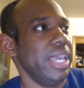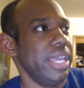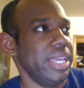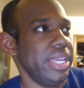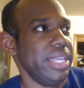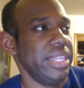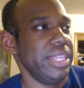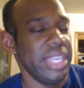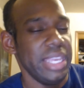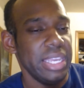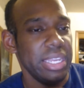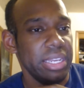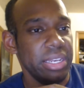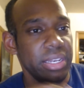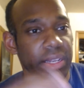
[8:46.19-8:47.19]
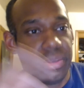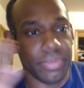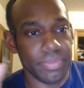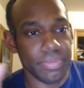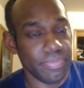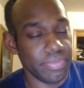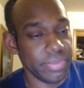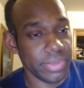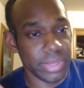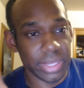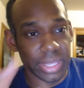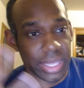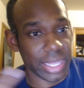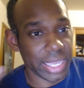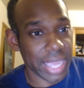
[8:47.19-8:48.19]
And then
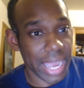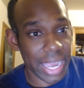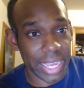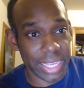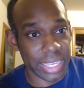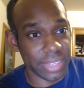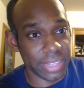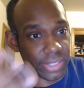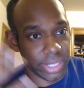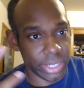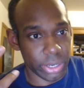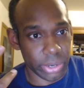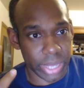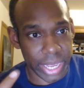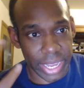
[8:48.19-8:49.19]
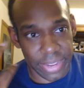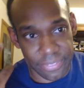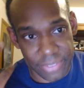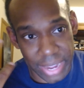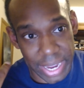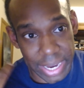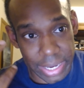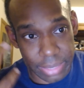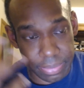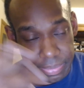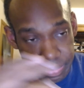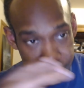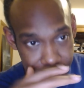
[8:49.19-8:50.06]
the guy gives in, okay, fine.